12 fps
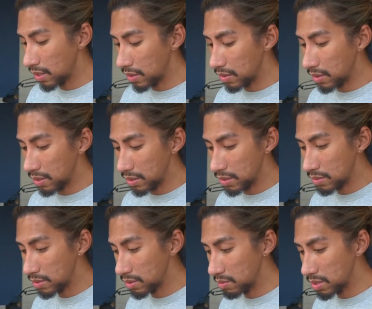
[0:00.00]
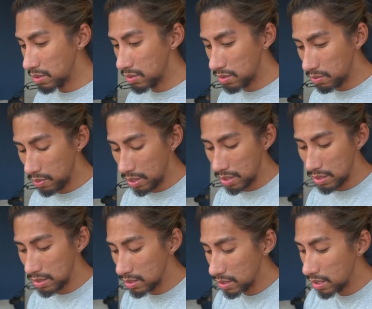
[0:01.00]
okay, you'll be so
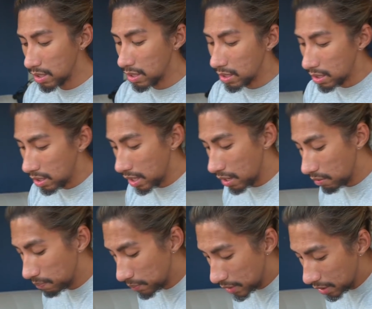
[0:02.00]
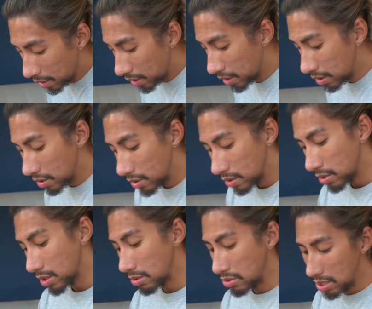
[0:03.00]
surprised. Now, the
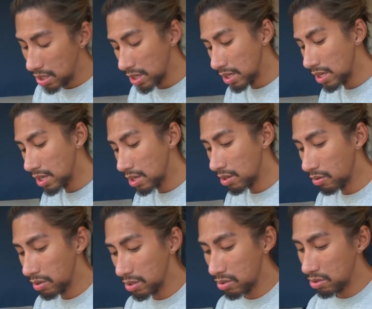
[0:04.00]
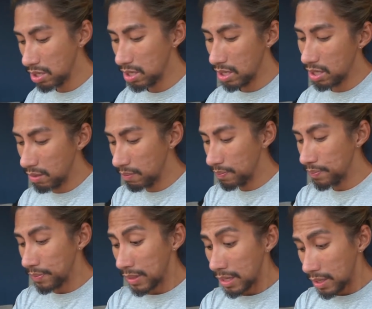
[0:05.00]
Cancerian here or the Tyrrhenian,
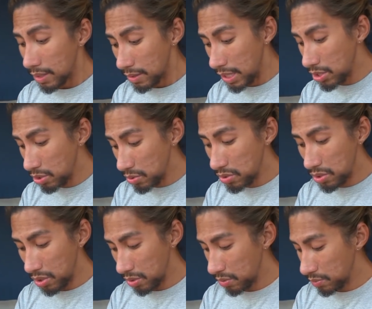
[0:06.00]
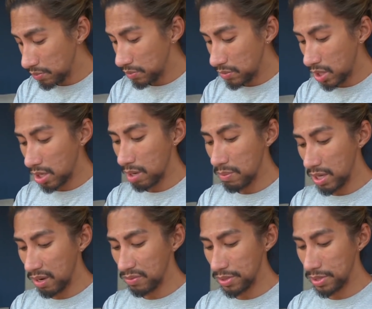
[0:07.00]
they choose you. They're coming
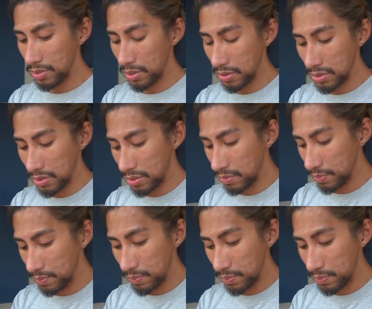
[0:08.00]
after you also.